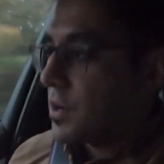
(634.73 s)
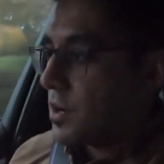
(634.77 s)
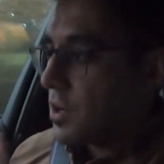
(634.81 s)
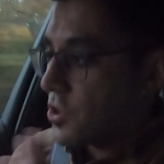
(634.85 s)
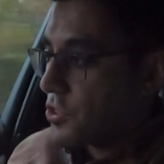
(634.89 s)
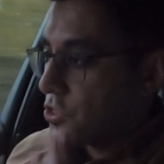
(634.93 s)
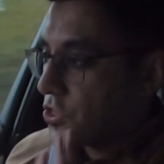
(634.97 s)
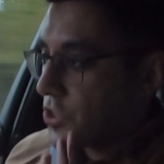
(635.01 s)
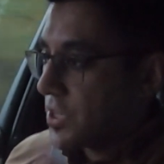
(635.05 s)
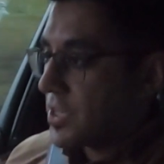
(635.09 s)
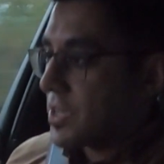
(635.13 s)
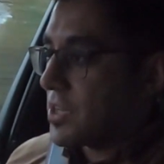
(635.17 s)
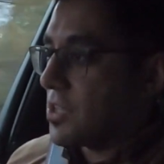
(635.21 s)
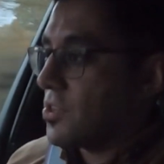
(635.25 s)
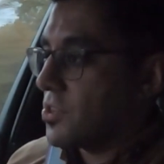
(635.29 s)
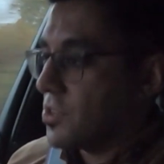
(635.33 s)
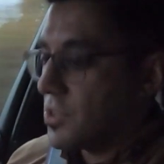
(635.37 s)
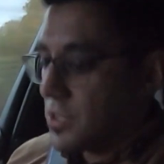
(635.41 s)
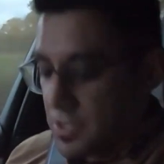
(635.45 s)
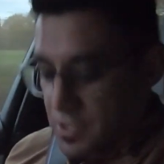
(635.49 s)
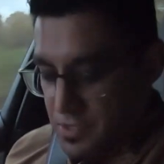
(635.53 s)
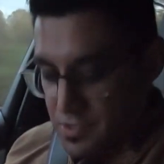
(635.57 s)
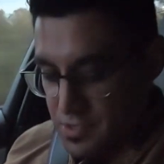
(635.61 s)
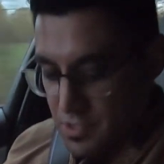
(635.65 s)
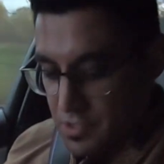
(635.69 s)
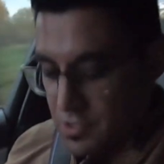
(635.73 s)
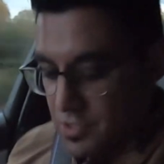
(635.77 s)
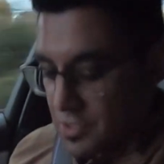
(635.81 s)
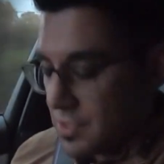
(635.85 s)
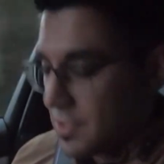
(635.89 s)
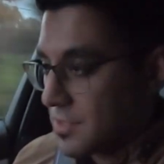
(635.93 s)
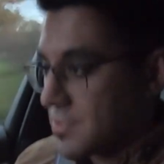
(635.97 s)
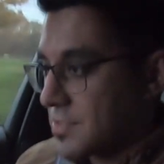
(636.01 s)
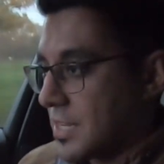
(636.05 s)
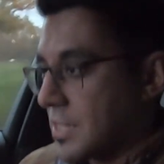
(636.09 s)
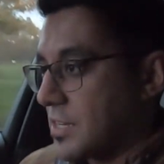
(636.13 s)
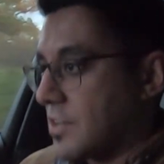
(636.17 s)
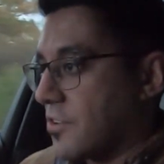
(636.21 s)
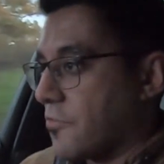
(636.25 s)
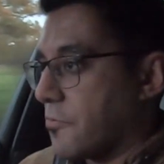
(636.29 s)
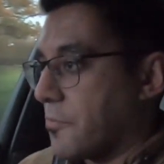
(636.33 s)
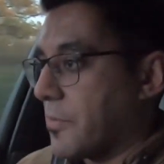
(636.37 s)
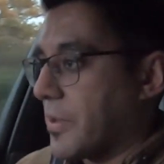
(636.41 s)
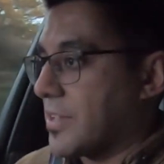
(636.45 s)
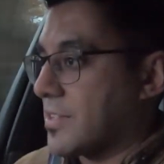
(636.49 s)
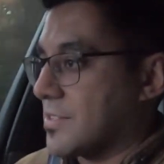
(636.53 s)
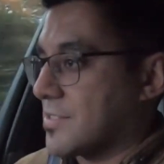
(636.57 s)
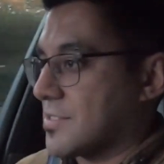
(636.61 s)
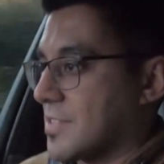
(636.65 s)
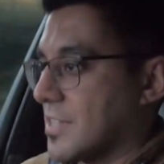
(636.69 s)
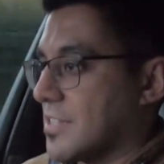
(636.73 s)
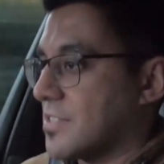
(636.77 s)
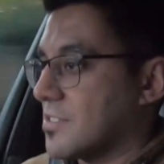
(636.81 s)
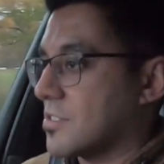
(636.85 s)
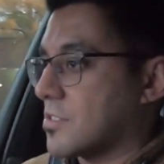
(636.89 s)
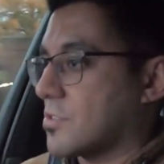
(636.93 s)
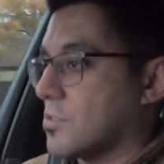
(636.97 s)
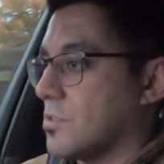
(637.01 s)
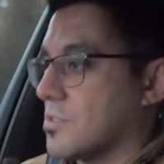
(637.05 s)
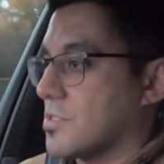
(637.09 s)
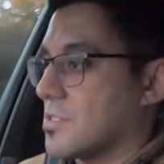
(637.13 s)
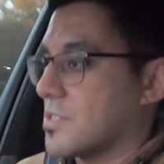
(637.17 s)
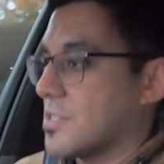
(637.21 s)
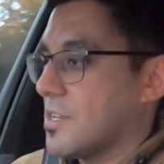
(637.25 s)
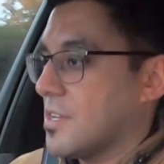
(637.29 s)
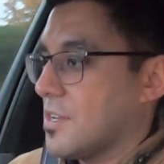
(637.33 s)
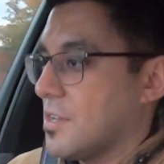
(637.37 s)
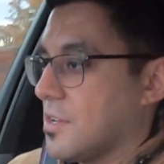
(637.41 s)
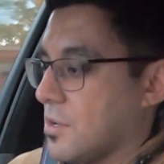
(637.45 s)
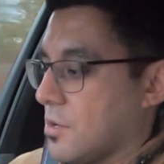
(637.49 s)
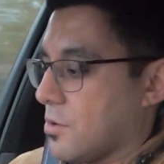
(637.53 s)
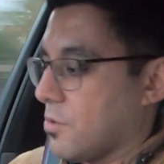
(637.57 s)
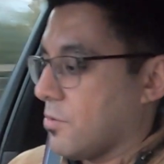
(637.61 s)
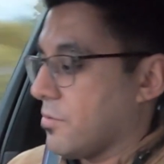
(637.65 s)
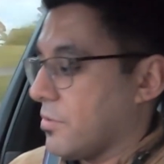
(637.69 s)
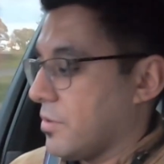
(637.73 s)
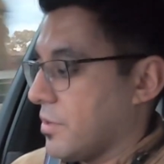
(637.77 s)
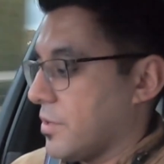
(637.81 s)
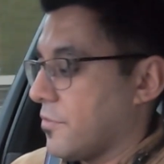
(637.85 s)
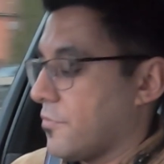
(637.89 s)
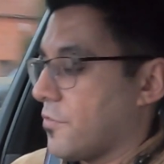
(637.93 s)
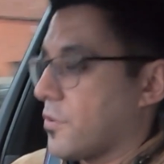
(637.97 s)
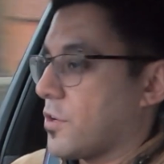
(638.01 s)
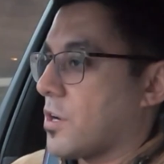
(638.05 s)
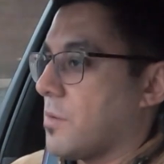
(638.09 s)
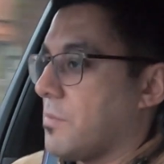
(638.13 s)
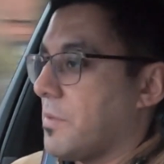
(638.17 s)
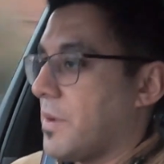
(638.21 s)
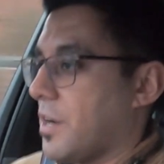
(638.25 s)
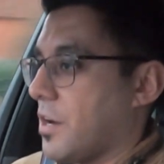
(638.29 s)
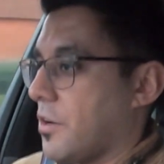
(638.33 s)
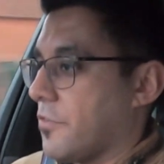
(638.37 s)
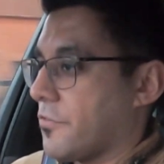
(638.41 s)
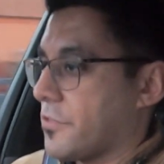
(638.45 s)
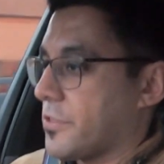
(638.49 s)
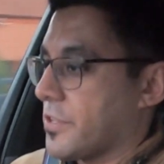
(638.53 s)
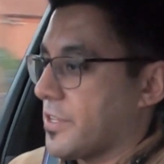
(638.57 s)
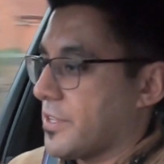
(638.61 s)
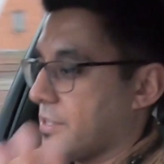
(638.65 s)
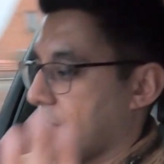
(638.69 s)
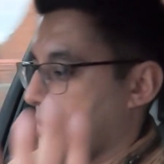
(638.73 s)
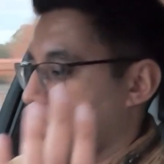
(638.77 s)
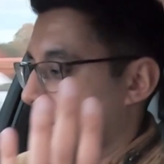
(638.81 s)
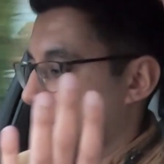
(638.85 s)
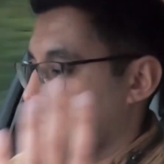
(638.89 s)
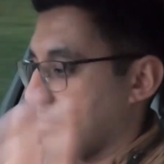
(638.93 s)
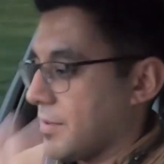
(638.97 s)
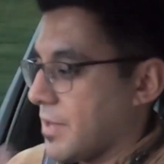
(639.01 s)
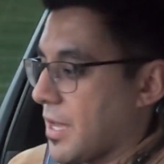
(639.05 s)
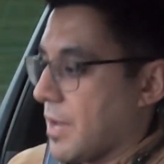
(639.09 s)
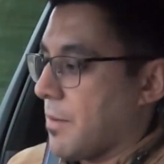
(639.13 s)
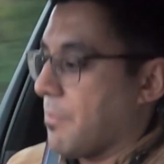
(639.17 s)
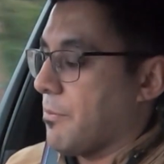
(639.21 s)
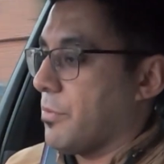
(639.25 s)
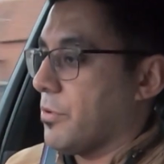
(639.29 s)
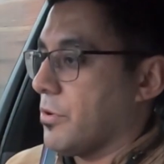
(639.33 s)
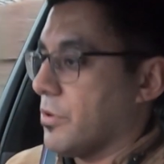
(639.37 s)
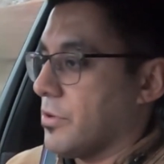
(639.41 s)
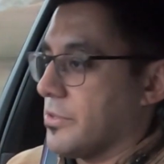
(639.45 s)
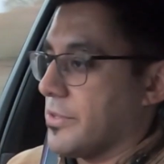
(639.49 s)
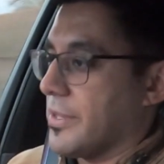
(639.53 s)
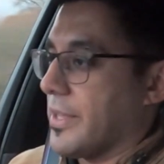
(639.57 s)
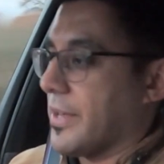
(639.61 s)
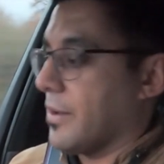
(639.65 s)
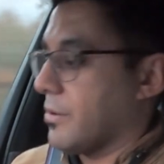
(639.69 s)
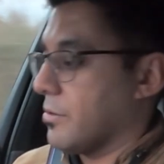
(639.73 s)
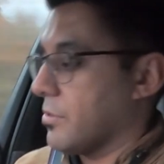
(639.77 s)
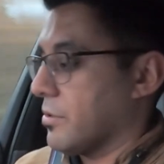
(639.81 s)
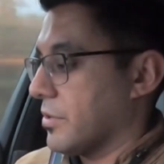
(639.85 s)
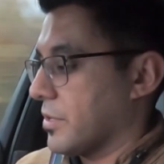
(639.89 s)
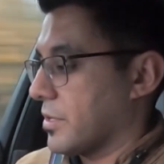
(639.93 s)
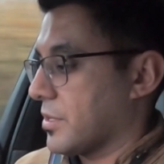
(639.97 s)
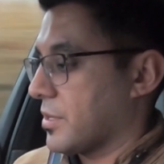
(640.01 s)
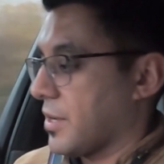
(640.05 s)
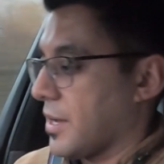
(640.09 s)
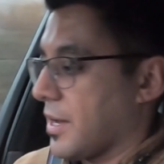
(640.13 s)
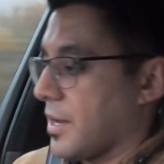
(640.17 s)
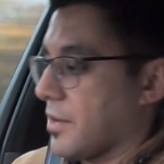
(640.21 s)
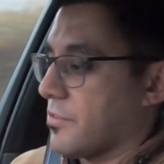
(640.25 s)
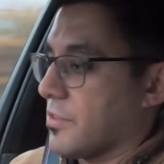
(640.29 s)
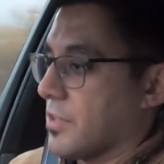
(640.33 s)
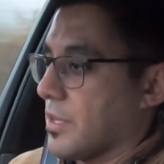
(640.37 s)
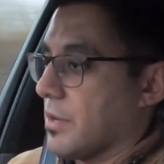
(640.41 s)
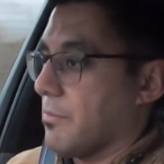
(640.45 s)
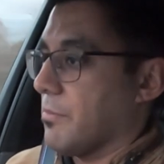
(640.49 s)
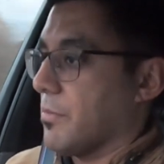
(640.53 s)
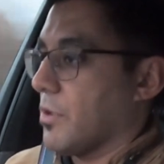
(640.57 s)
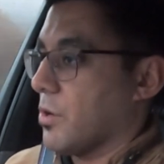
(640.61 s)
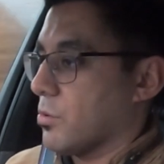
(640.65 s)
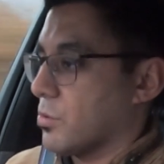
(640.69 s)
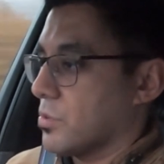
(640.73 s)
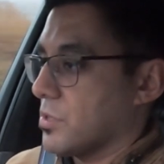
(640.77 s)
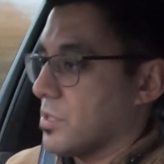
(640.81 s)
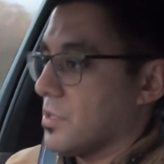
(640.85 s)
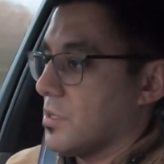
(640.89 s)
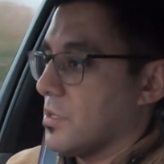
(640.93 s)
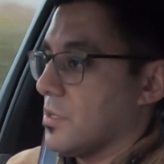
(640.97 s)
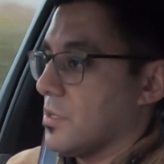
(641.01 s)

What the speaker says: I think in this, I think the ZF makes sense, because if you come out of the M button now, like out of the M mode,